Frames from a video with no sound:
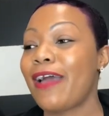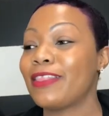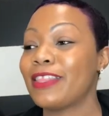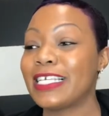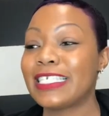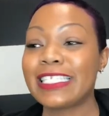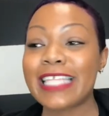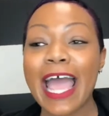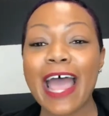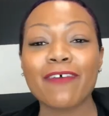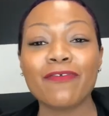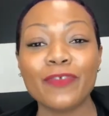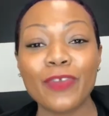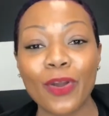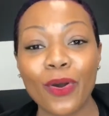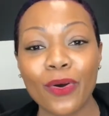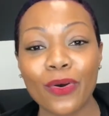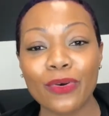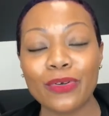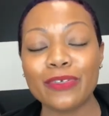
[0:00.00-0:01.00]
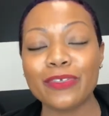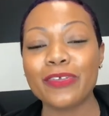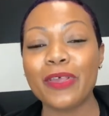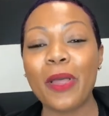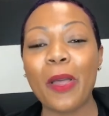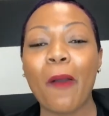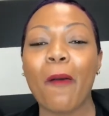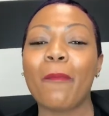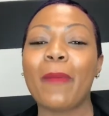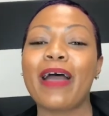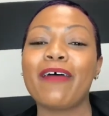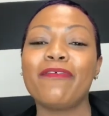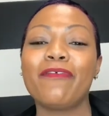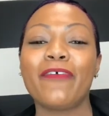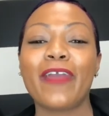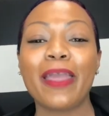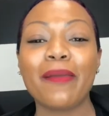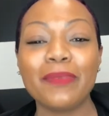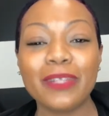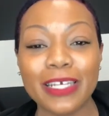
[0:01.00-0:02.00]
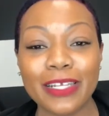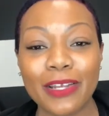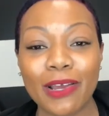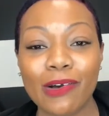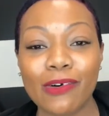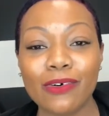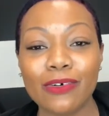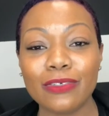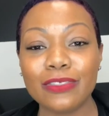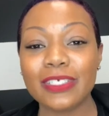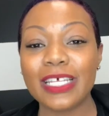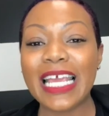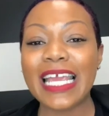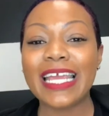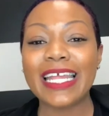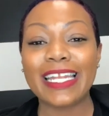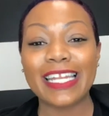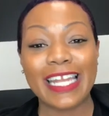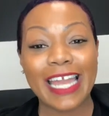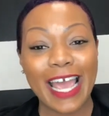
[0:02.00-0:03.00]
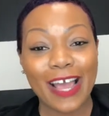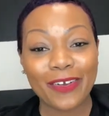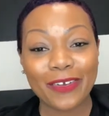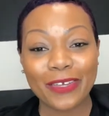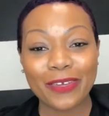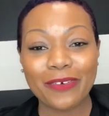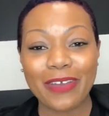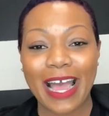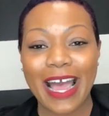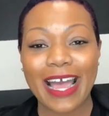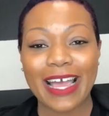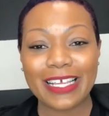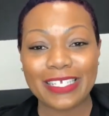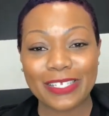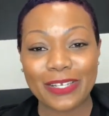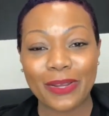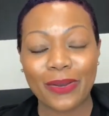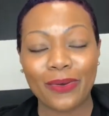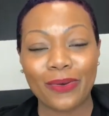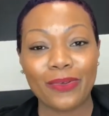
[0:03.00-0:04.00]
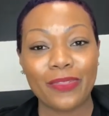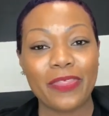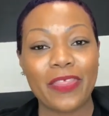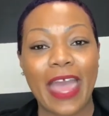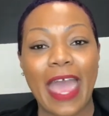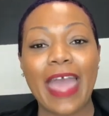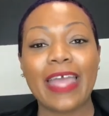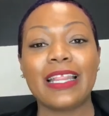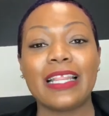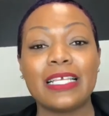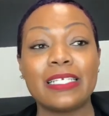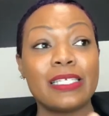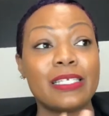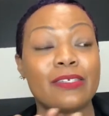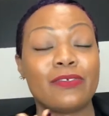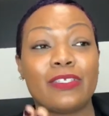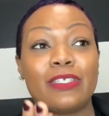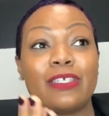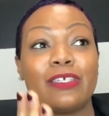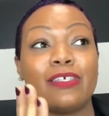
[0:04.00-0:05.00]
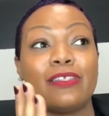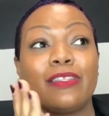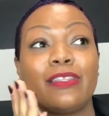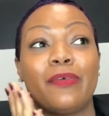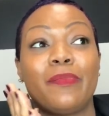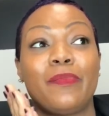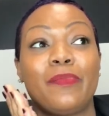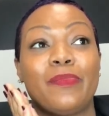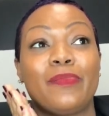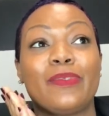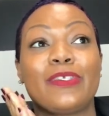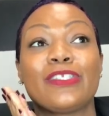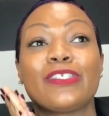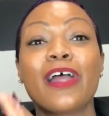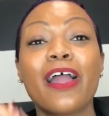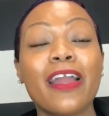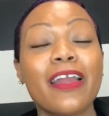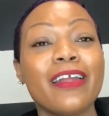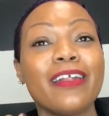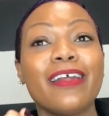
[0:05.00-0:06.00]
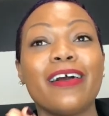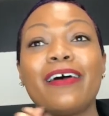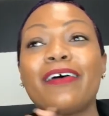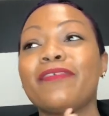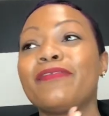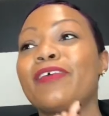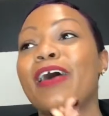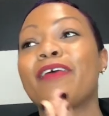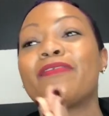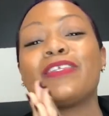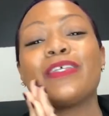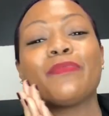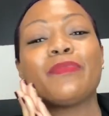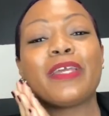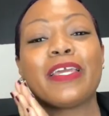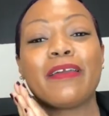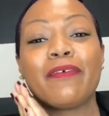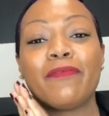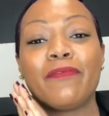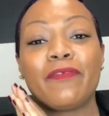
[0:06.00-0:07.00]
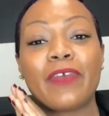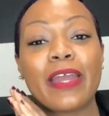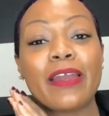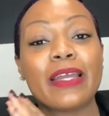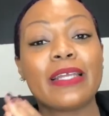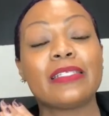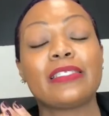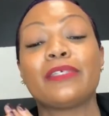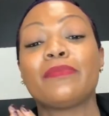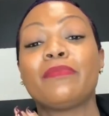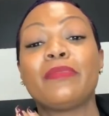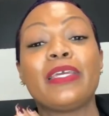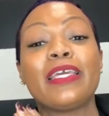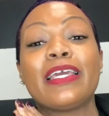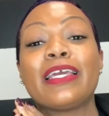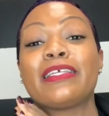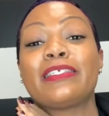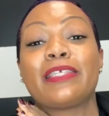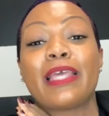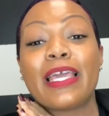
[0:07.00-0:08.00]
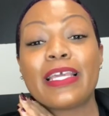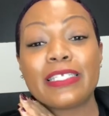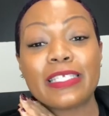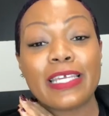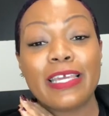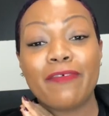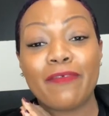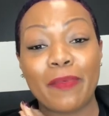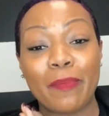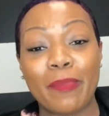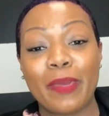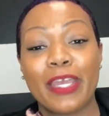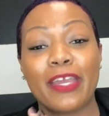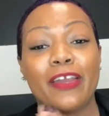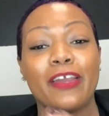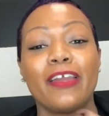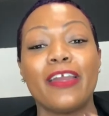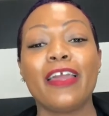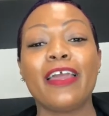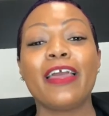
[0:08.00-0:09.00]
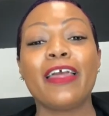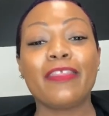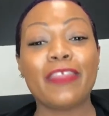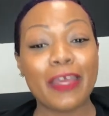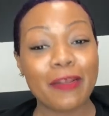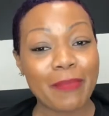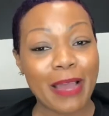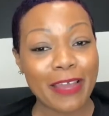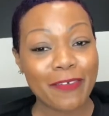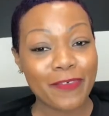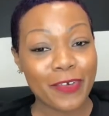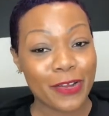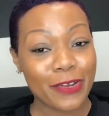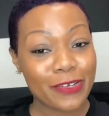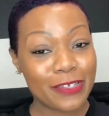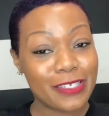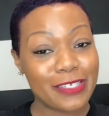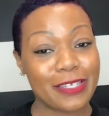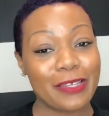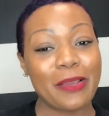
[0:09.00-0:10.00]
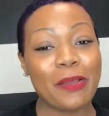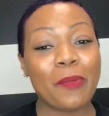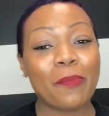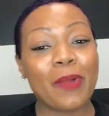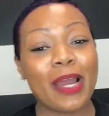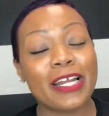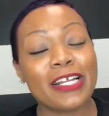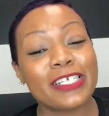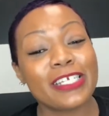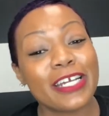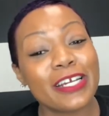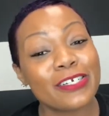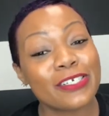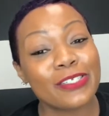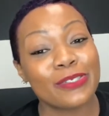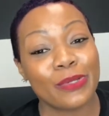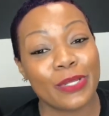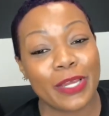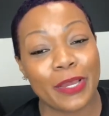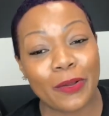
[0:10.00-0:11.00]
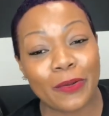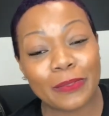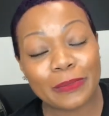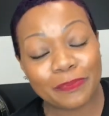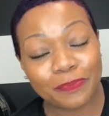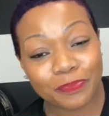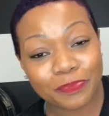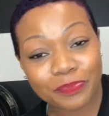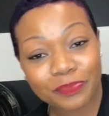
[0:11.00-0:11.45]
The staff knows, my family knows, now you guys know that this is the start of something very, to me, is even bigger than my first. Martish Hair Studio.